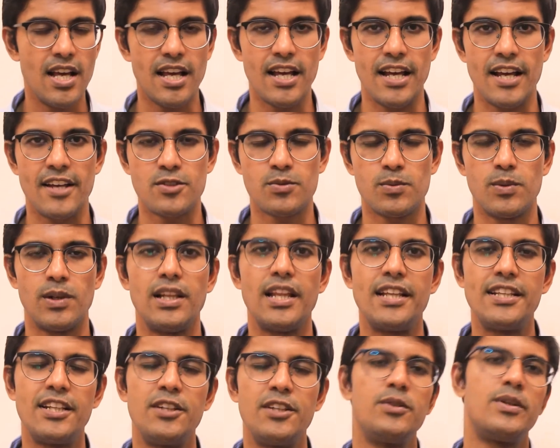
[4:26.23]
as well,
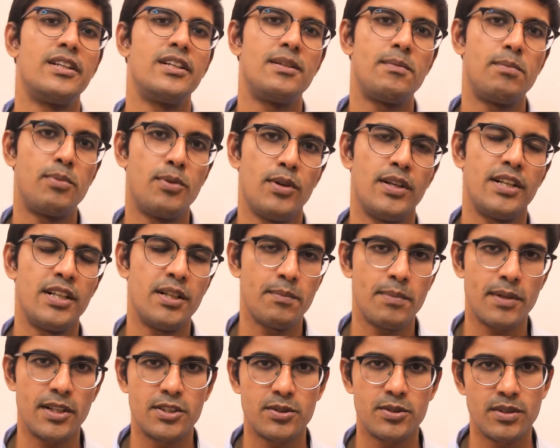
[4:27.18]
and then you can deploy it in a
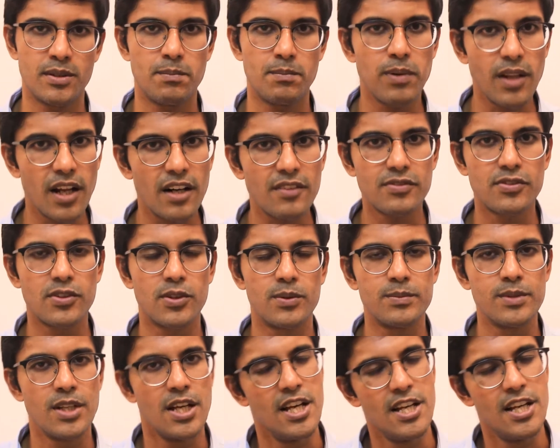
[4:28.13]
particular
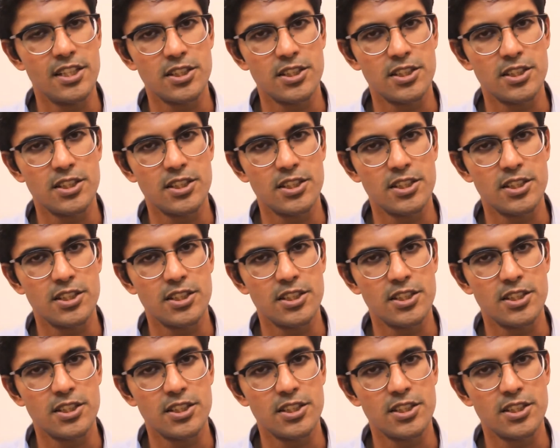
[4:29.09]
platform